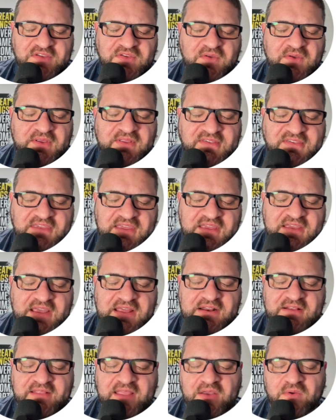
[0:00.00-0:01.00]
you can see
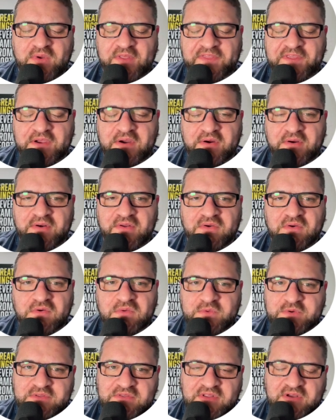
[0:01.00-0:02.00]
kind of like what the
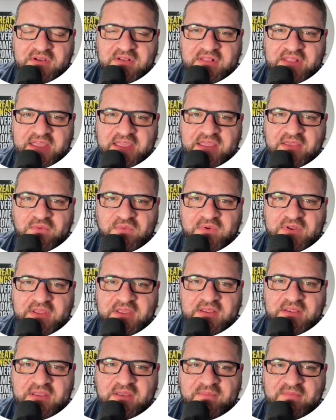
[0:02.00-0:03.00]
article will look like when
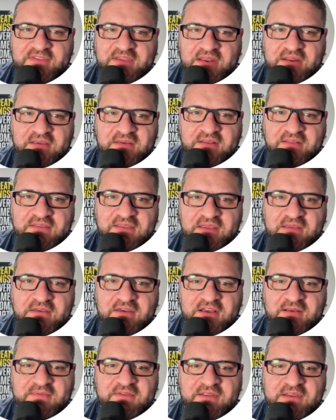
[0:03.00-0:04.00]
it comes out of Content
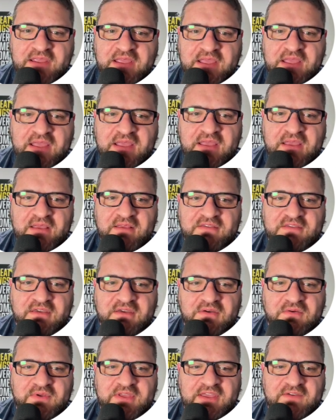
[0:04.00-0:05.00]
Goblin.
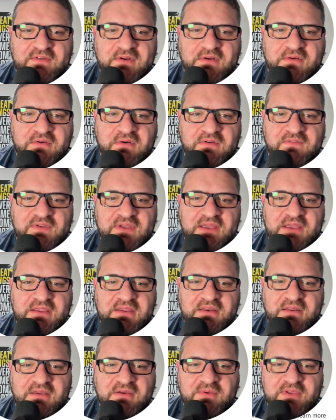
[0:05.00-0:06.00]
So we have our Corvette,
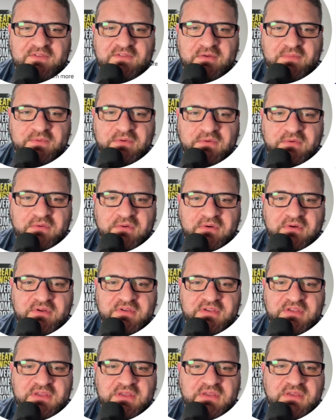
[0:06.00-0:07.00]
we have our
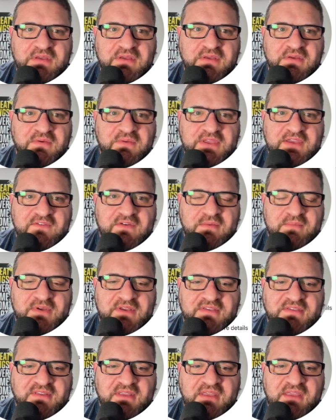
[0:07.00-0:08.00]
Porsche, we have our
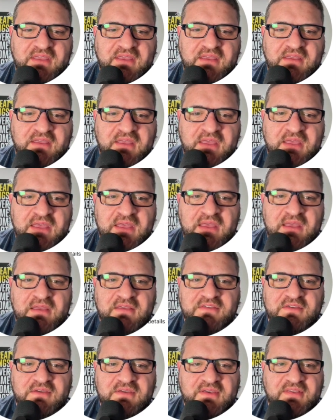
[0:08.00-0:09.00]
Mustang.
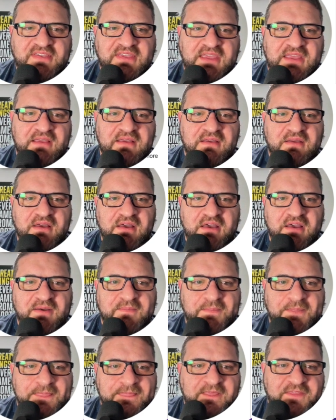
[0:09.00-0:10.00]
So you can see
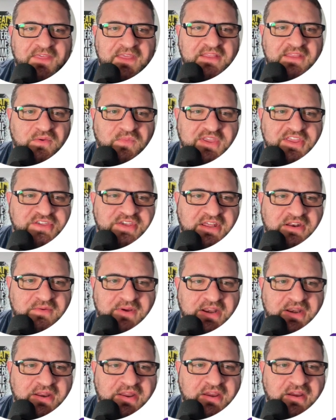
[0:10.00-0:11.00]
the thing that we
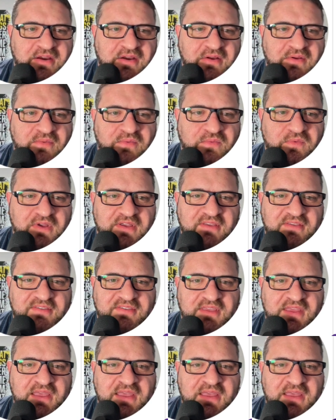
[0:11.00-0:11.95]
generated here was